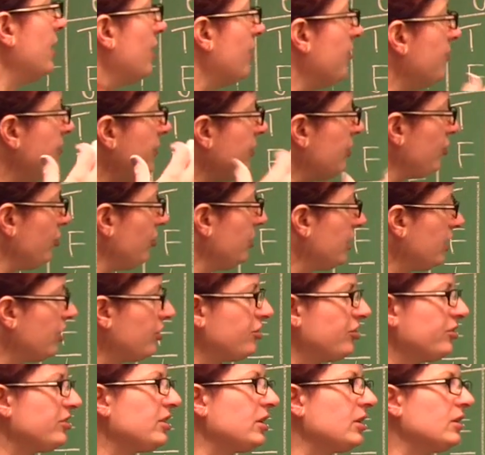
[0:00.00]
of visually
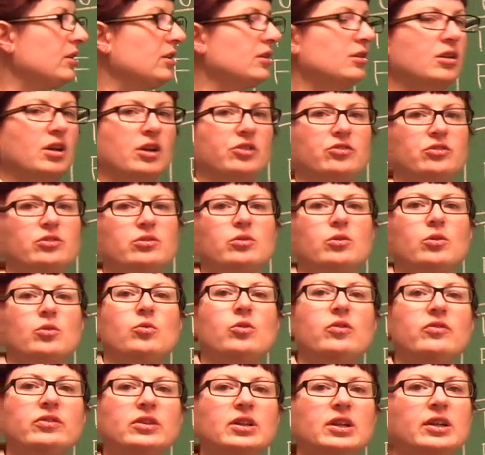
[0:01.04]
understanding logical
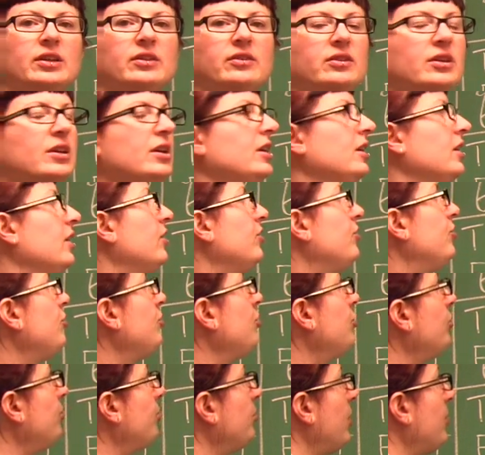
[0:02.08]
equivalence is
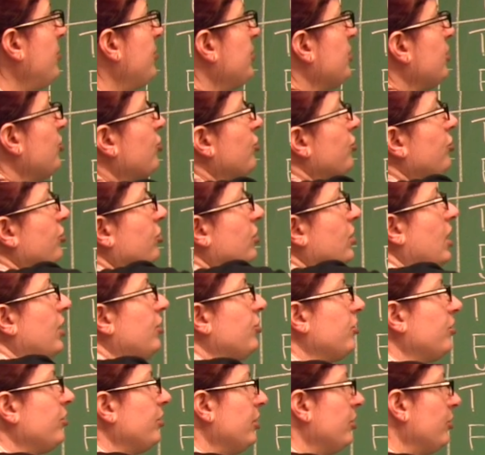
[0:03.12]
two propositions are
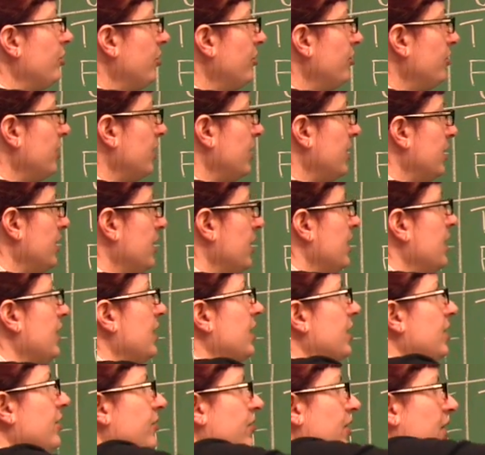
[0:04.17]
logically equivalent
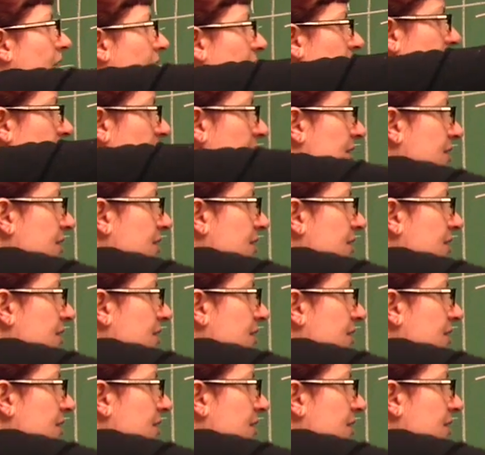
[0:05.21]
if they have the